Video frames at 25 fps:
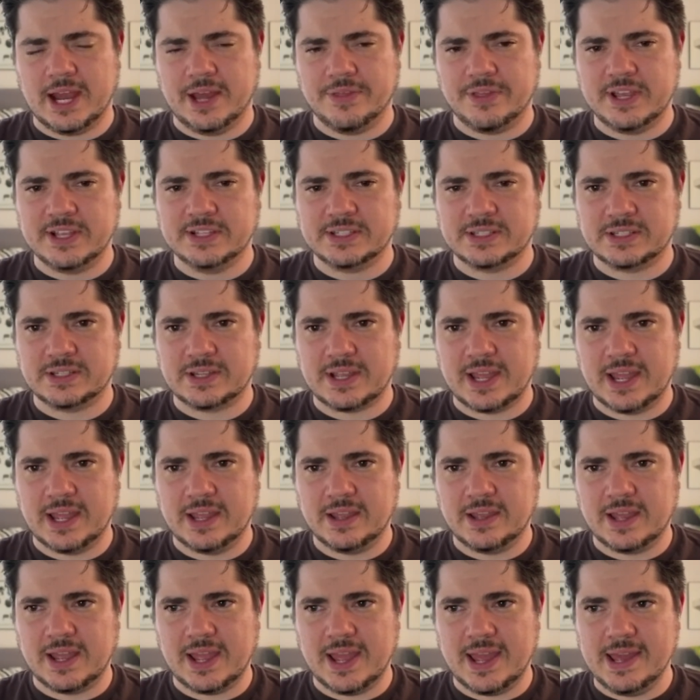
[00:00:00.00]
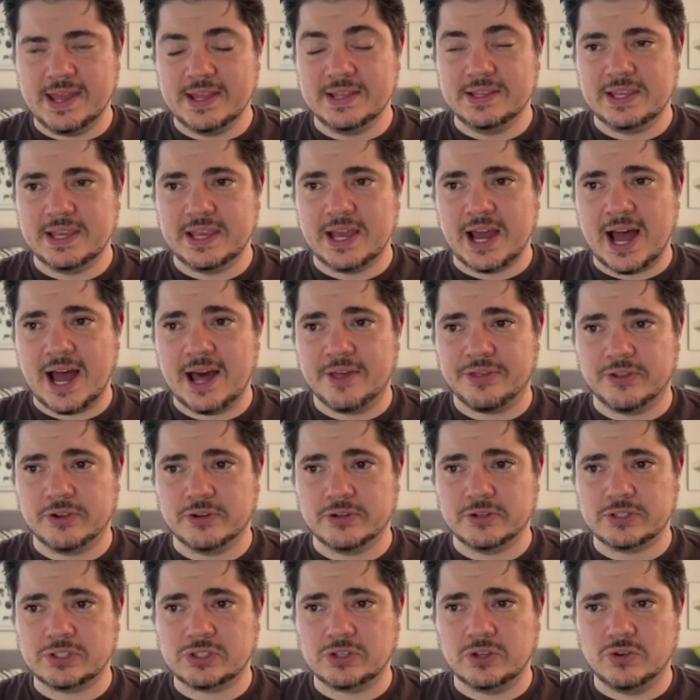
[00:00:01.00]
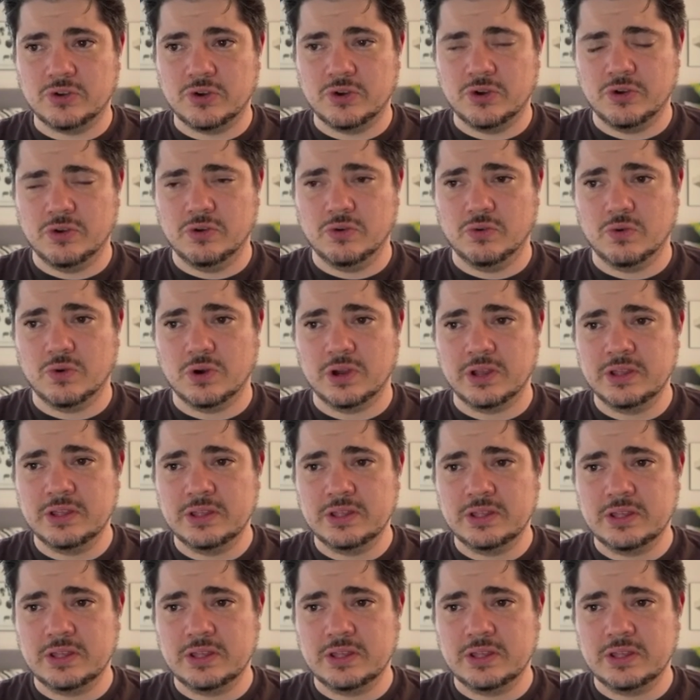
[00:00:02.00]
these indie authors who